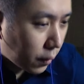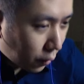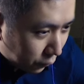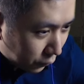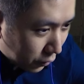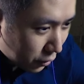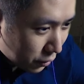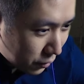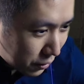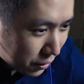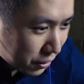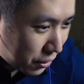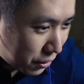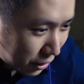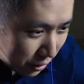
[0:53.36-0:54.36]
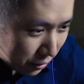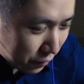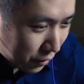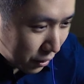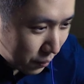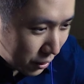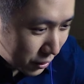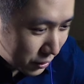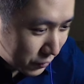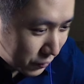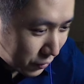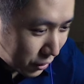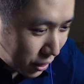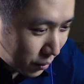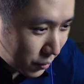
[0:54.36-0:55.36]
Ophir, thank you very much
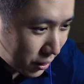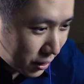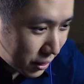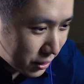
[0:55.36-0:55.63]
for coming.